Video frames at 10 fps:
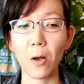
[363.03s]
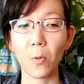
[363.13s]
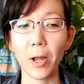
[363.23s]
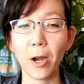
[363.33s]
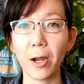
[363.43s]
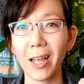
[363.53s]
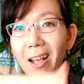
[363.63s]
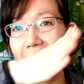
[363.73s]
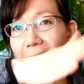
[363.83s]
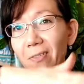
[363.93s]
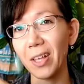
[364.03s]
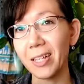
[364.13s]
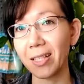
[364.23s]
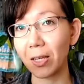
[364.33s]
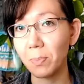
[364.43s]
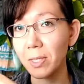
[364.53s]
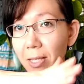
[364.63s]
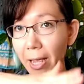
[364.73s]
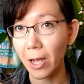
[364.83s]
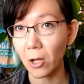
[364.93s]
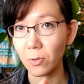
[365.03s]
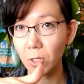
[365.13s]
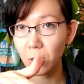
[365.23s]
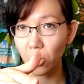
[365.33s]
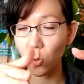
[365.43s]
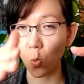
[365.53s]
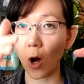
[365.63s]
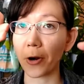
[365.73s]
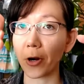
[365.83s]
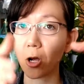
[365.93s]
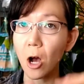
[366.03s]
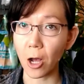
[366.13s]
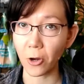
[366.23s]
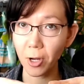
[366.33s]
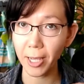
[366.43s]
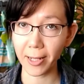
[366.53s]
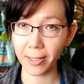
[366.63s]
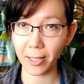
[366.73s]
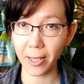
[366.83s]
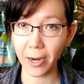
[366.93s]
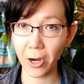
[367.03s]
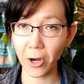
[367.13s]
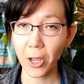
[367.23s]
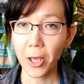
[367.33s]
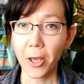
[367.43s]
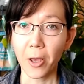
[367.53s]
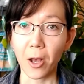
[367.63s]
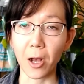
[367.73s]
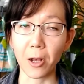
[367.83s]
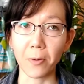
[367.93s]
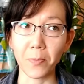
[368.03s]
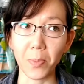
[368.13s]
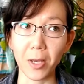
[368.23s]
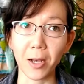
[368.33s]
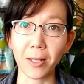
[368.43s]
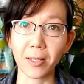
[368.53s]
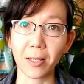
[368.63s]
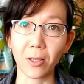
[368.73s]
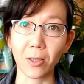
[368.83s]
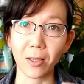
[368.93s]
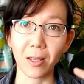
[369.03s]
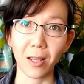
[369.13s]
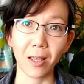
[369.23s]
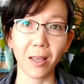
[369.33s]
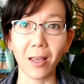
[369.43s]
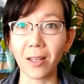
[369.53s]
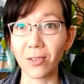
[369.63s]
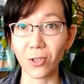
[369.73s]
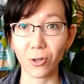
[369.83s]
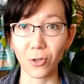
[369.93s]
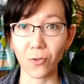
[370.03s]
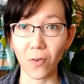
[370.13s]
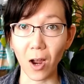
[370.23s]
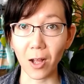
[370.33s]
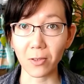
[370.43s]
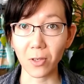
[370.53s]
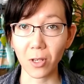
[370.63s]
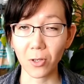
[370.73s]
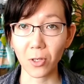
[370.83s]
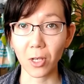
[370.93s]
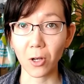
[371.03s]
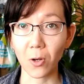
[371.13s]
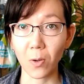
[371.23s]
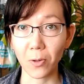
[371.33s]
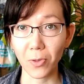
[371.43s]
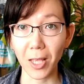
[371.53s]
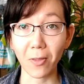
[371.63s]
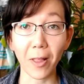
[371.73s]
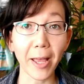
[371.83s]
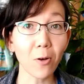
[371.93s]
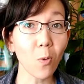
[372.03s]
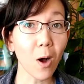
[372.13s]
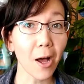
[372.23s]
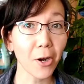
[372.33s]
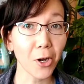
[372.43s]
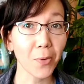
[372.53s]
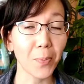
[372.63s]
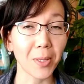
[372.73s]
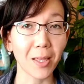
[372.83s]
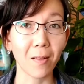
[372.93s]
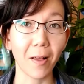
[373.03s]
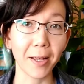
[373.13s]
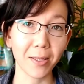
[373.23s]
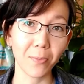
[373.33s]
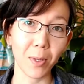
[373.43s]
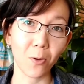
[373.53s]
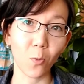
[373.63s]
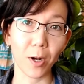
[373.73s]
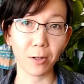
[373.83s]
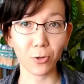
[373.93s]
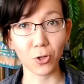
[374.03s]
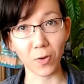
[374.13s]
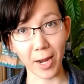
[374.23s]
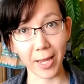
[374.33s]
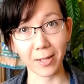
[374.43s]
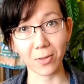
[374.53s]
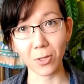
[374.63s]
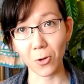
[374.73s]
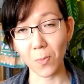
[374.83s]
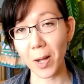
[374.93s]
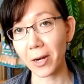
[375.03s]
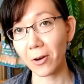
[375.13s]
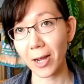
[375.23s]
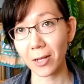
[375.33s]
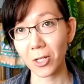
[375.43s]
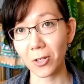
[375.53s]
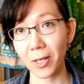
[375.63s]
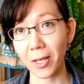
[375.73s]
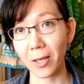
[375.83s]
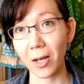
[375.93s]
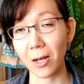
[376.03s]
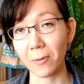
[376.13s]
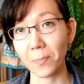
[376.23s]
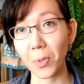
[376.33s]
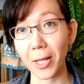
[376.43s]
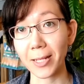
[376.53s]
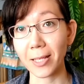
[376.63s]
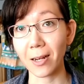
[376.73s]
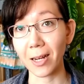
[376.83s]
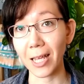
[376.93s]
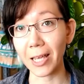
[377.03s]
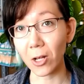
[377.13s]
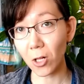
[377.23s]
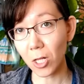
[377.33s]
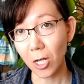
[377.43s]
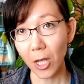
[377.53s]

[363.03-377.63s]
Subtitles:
where it kind of like dips down so water congregates there, because it can start to rot. So they like water, but they like to be well drained. So mine are actually planted on a hill,